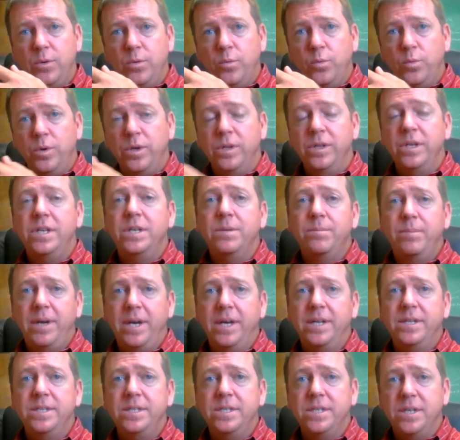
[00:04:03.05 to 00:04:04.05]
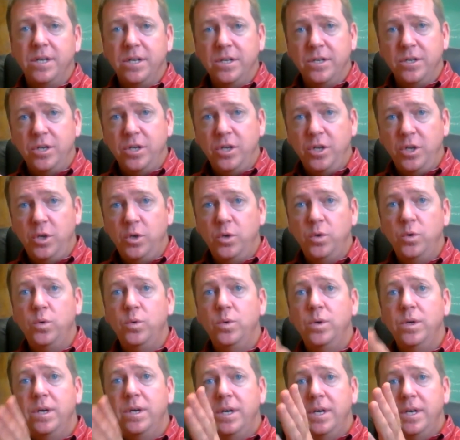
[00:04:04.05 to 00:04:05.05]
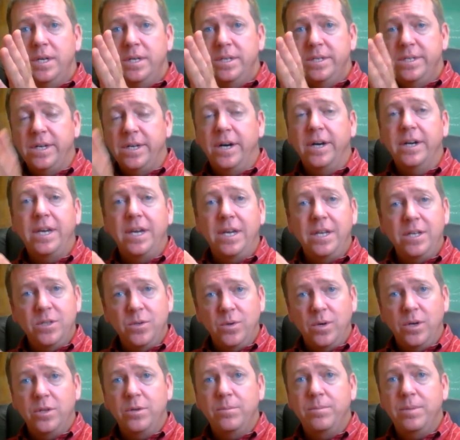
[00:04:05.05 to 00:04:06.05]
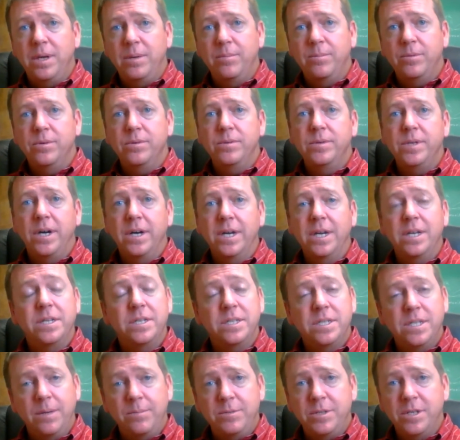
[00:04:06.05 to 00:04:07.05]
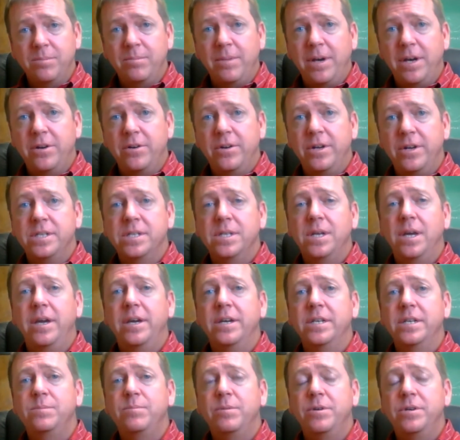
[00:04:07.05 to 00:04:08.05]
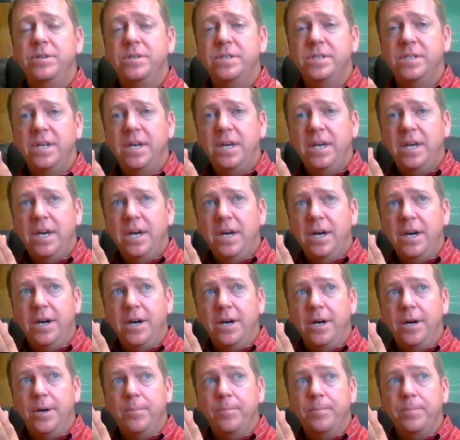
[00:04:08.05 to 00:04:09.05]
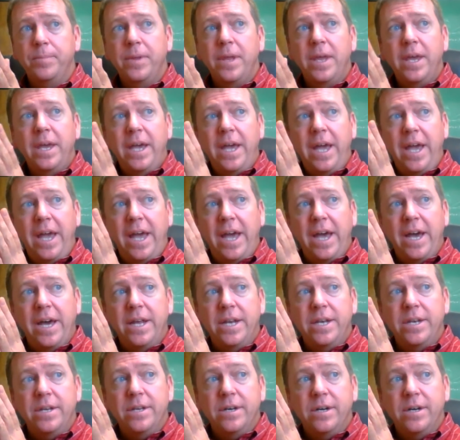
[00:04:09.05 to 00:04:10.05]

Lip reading: really depends on you talking to other people, talking to subject matter experts, and